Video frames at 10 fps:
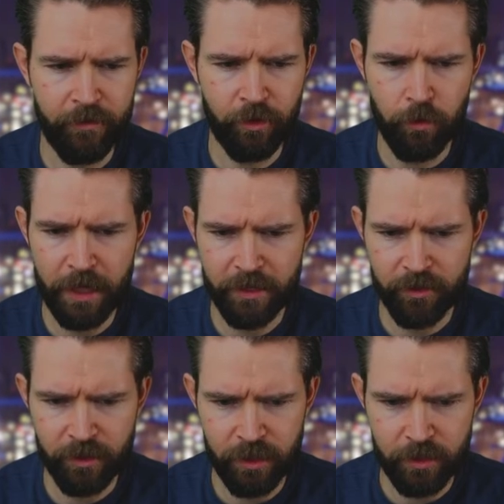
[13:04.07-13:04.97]
if I go back
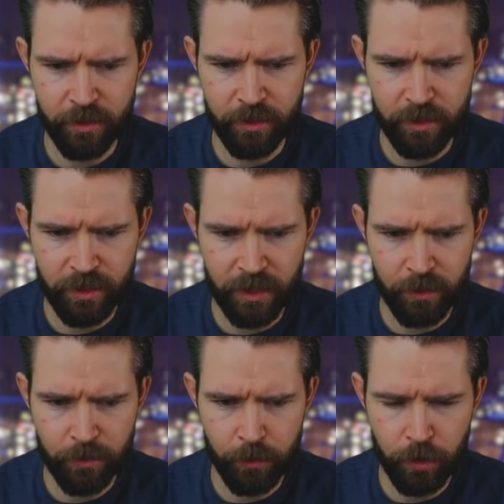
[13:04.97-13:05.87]
into here, as you can see,
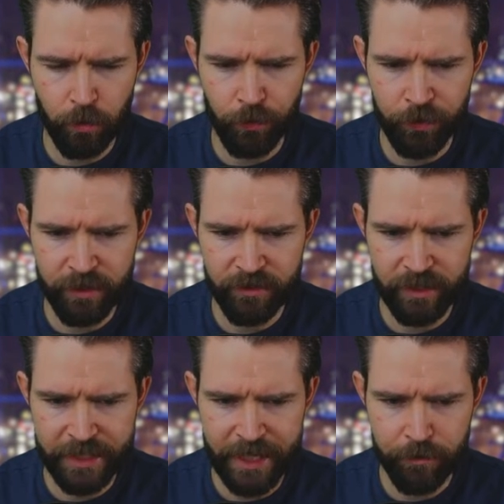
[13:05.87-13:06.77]
there we go, this is
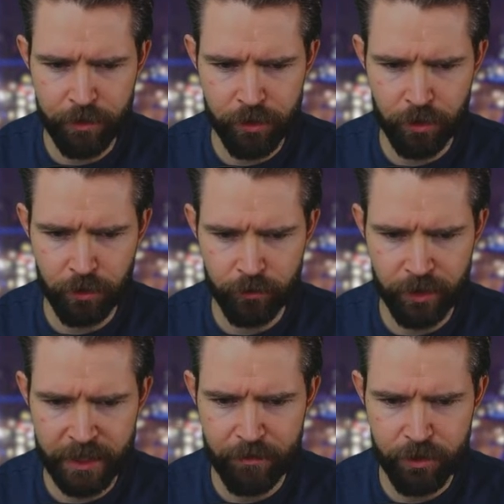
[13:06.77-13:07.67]
the garage code. So
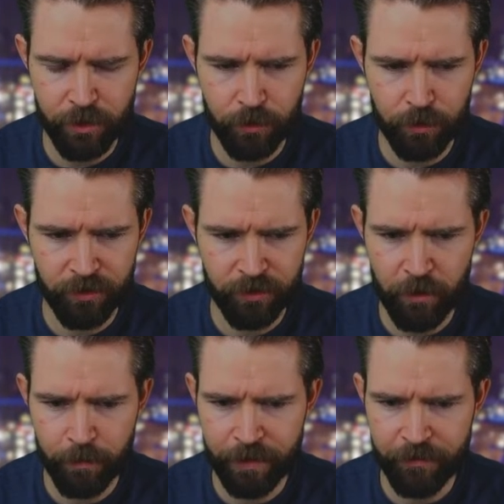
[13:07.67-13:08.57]
the garage code has
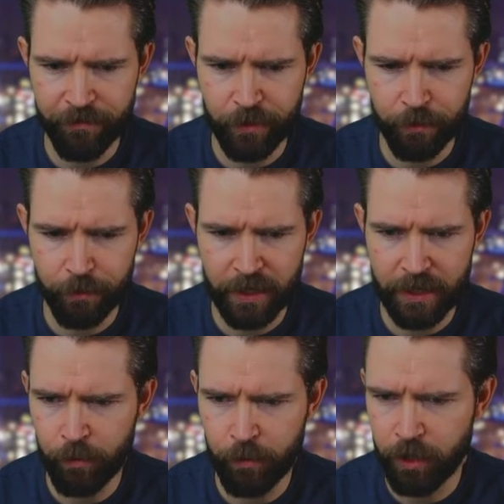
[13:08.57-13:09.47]
now been filled
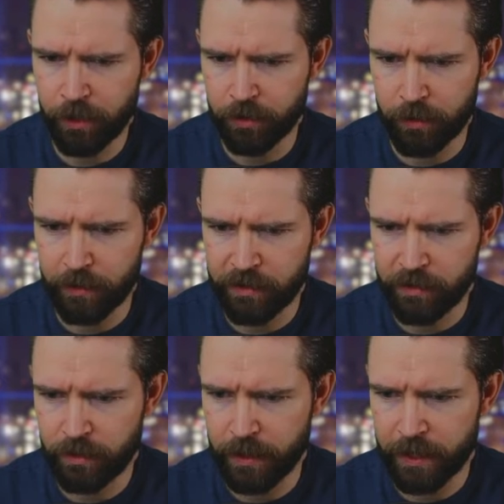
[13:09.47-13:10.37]
in, and what I could do is
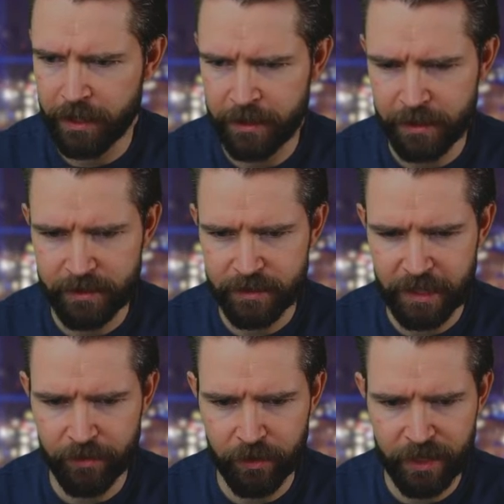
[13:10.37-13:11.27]
just go ahead and hit
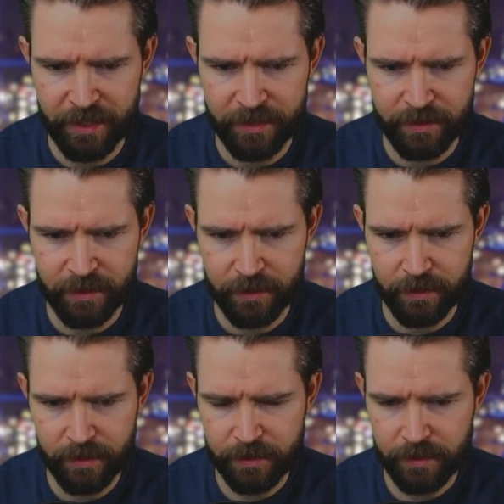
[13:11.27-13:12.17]
save on that
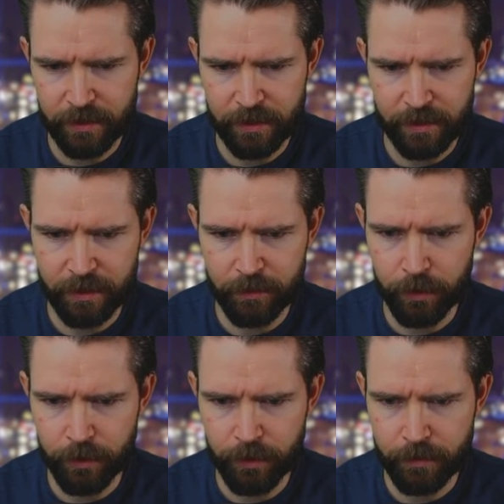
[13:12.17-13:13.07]
D
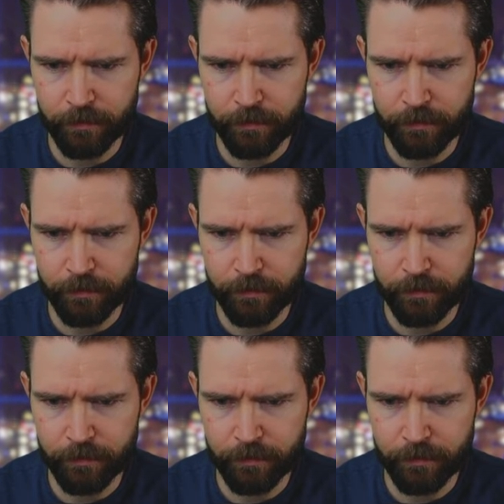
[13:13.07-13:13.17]
word,